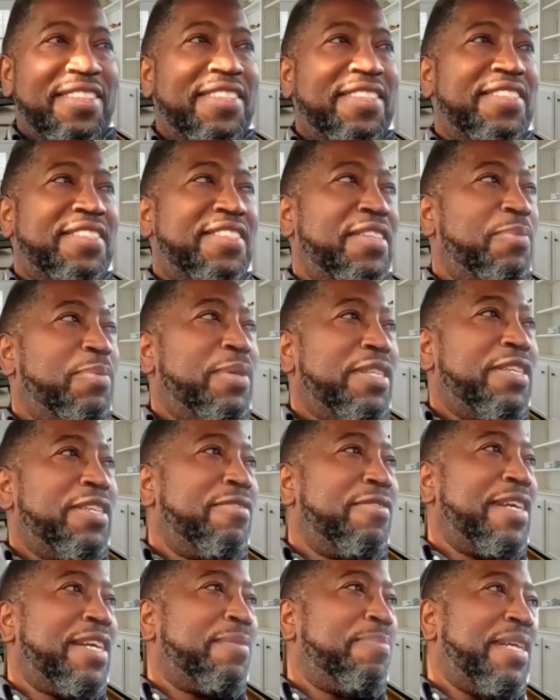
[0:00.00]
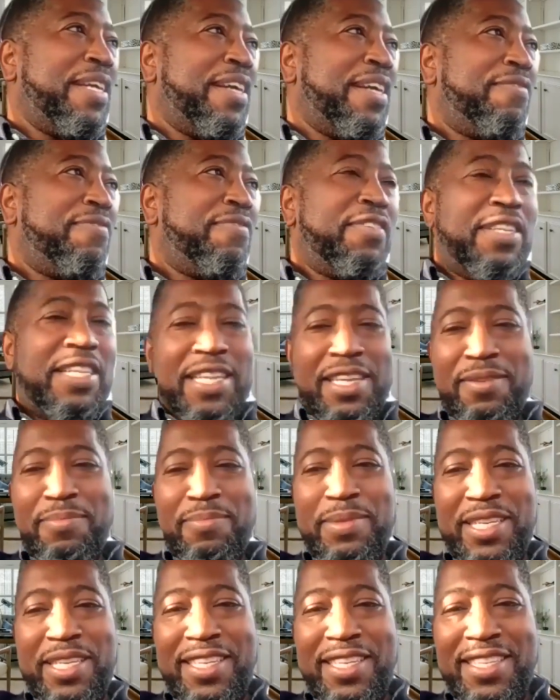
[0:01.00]
Someone correct me. I feel like
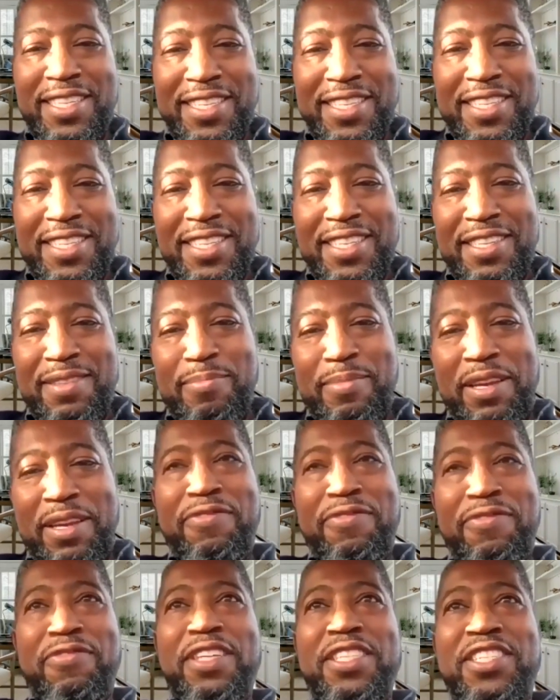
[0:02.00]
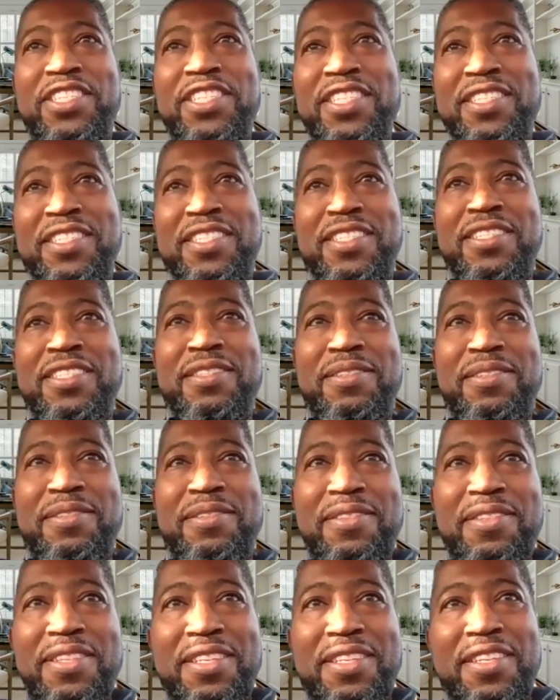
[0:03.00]
my my French is
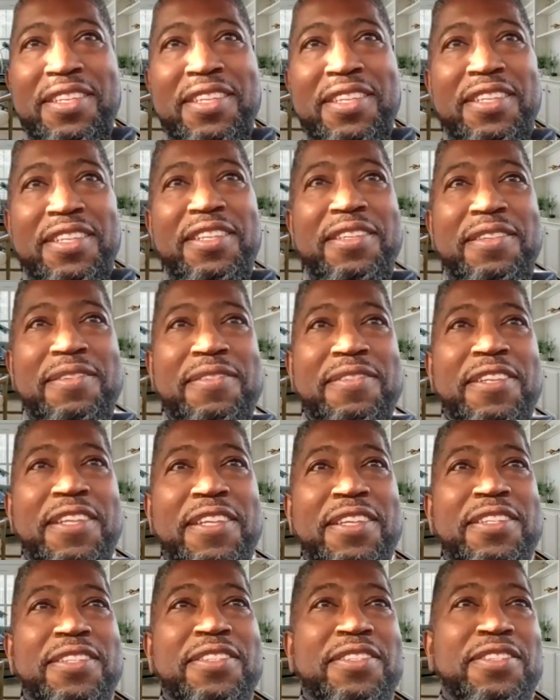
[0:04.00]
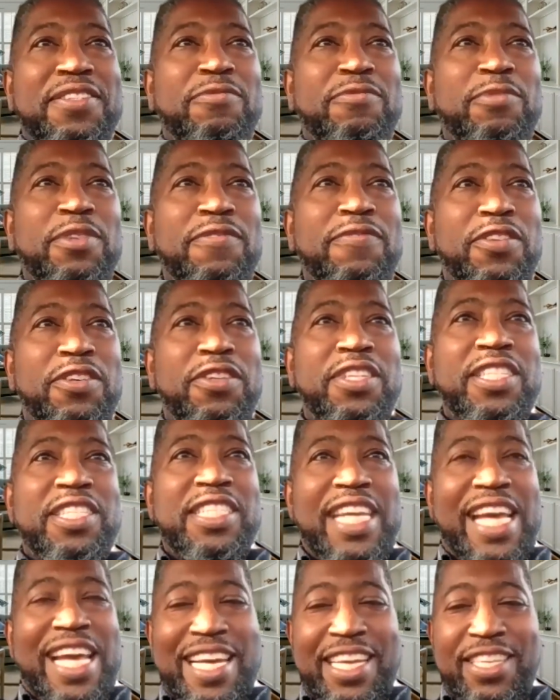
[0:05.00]
is reverted
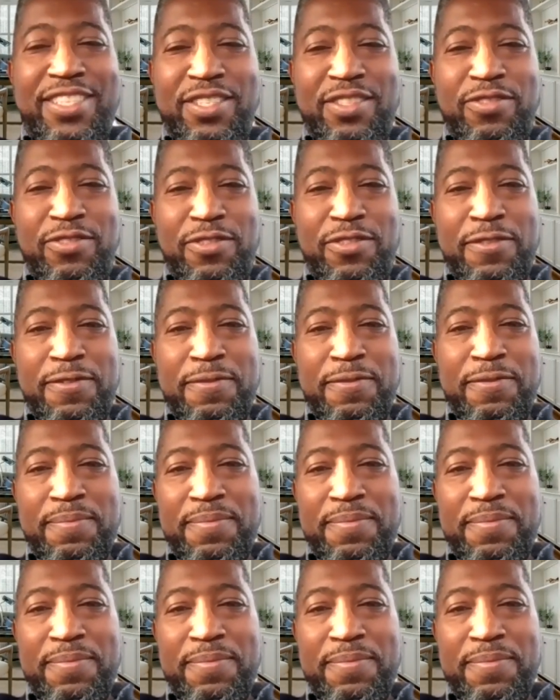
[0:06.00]
to high school.